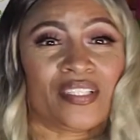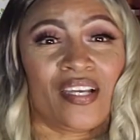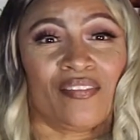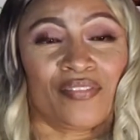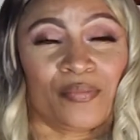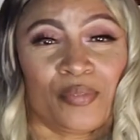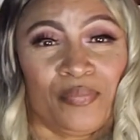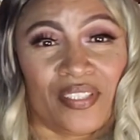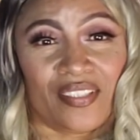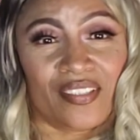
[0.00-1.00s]
down from
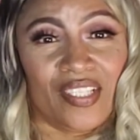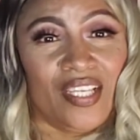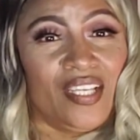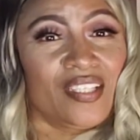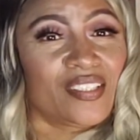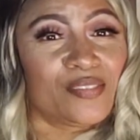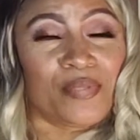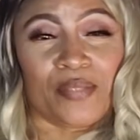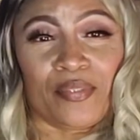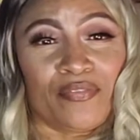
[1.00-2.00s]
above? Because,
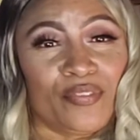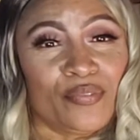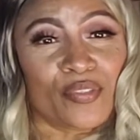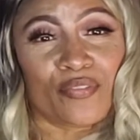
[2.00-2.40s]
baby, if you